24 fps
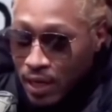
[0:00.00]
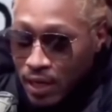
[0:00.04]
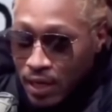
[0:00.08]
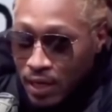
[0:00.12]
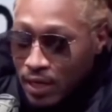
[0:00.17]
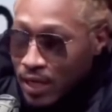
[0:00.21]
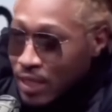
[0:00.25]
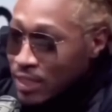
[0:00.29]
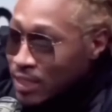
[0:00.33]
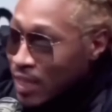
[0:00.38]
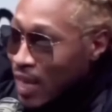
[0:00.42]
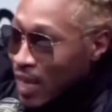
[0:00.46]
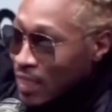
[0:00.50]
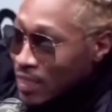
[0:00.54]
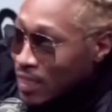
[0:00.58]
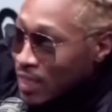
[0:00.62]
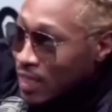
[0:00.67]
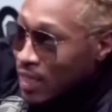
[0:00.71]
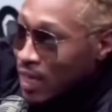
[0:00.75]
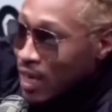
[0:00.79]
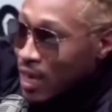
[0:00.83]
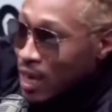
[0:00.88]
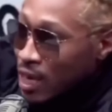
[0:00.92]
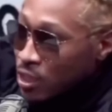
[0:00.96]
These cats
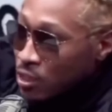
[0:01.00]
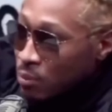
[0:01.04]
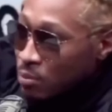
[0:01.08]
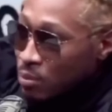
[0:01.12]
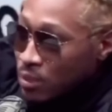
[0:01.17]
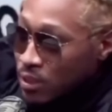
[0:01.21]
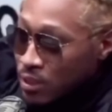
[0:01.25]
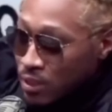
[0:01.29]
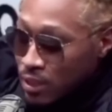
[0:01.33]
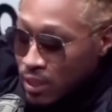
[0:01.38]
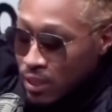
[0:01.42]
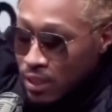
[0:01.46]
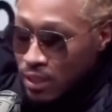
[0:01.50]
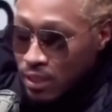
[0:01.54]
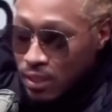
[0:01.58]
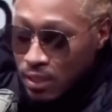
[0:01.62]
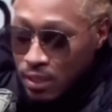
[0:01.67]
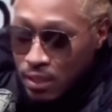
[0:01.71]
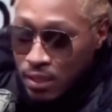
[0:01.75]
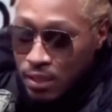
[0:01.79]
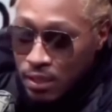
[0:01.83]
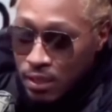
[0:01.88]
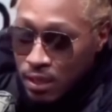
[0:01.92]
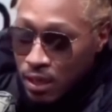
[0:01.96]
getting hundred percent
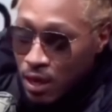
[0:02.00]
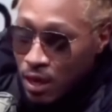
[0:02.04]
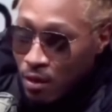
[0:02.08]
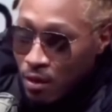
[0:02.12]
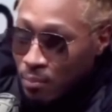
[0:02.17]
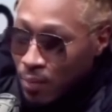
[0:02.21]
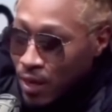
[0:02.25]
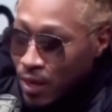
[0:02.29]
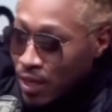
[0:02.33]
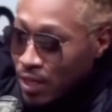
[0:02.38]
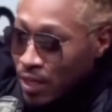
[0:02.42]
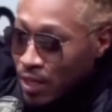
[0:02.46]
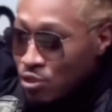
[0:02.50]
of money.